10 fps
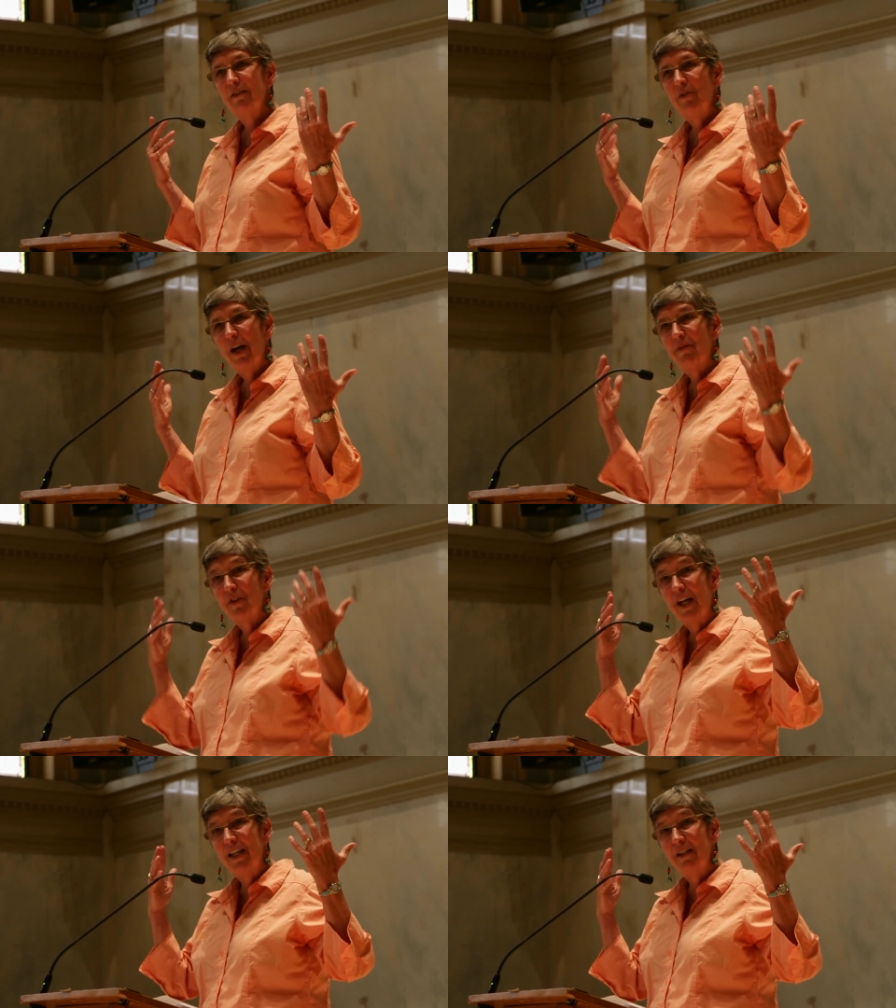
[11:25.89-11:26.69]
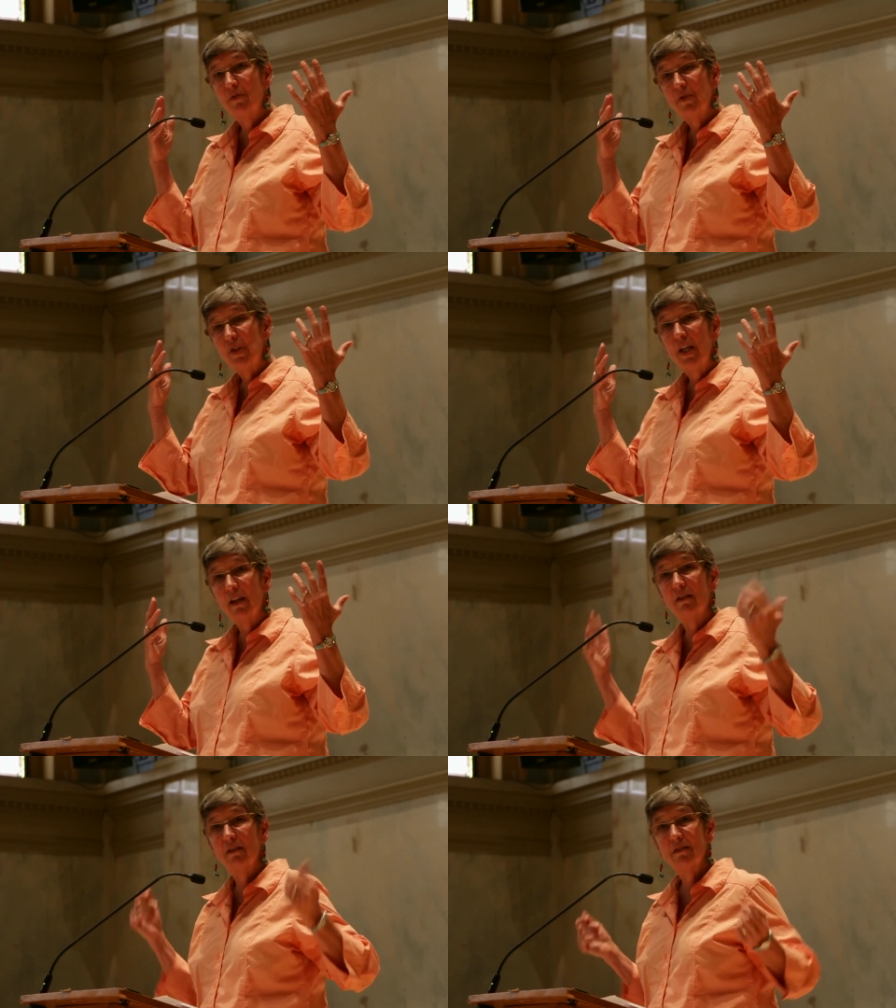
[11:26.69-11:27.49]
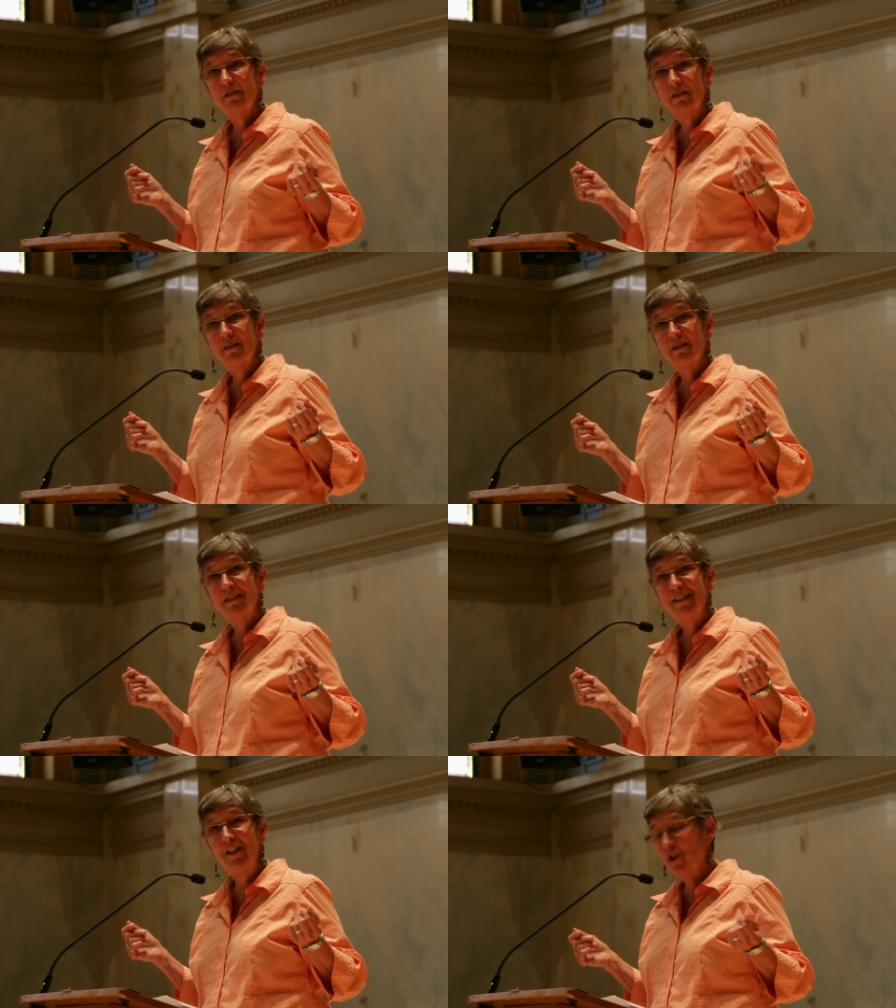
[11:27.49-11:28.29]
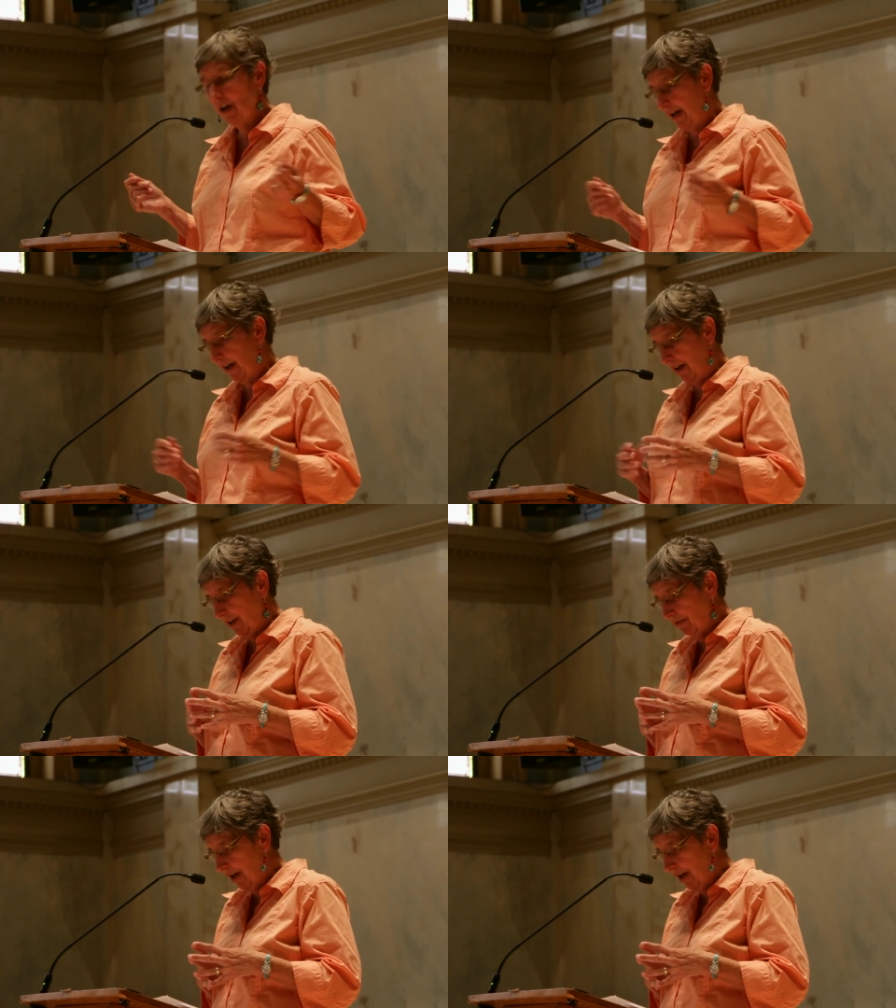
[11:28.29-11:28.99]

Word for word: you have a kind of stick in your eye,